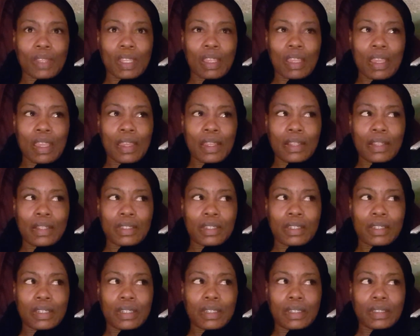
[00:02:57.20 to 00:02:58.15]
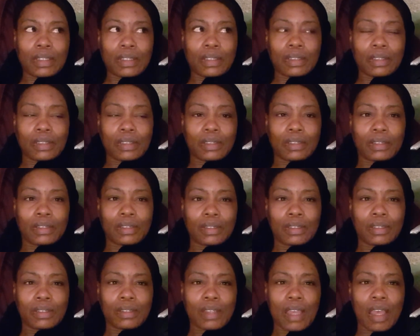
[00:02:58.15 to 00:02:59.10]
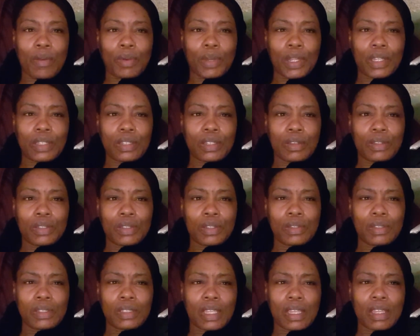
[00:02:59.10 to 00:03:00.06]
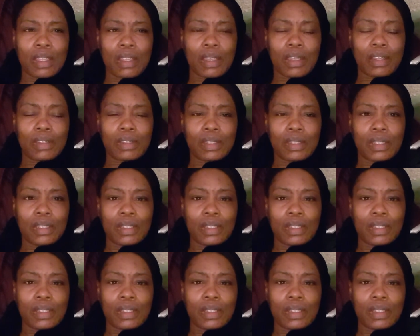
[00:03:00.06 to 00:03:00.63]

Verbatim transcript: and I wanted to also say that